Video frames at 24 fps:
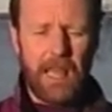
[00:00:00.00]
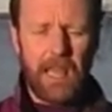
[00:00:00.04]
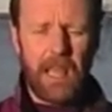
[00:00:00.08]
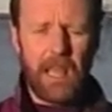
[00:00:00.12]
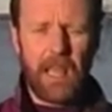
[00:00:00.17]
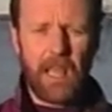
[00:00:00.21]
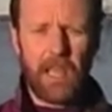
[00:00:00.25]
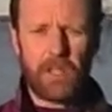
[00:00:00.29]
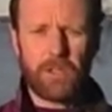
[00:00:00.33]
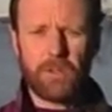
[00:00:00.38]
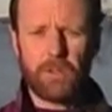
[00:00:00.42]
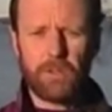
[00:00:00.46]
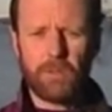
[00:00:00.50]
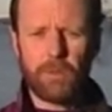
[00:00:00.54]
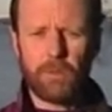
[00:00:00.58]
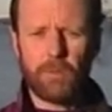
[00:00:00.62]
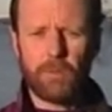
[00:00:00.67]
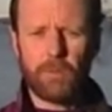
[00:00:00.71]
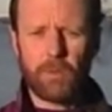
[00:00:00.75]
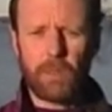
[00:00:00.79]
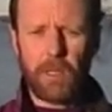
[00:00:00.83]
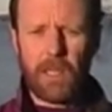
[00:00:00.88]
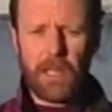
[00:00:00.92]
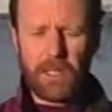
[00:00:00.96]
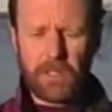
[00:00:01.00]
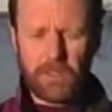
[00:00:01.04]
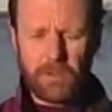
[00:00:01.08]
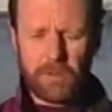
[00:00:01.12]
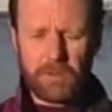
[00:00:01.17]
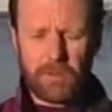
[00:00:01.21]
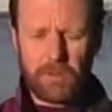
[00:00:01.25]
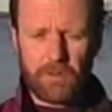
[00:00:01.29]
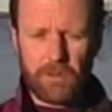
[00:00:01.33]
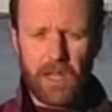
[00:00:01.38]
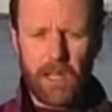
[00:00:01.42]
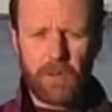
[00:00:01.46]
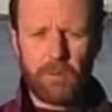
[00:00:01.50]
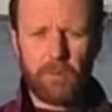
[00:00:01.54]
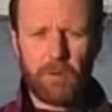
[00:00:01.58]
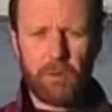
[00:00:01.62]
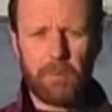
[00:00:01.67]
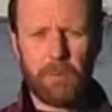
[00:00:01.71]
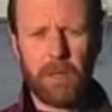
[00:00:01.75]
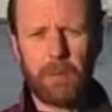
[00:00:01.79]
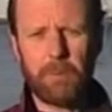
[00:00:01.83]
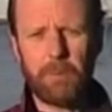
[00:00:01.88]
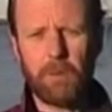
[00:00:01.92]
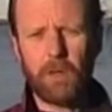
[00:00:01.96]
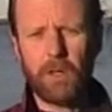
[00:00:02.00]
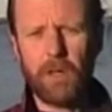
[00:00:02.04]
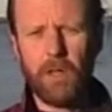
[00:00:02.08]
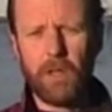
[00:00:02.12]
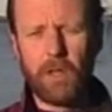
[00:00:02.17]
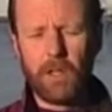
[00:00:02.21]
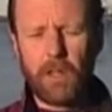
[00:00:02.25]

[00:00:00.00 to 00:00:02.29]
As you exerstride, remember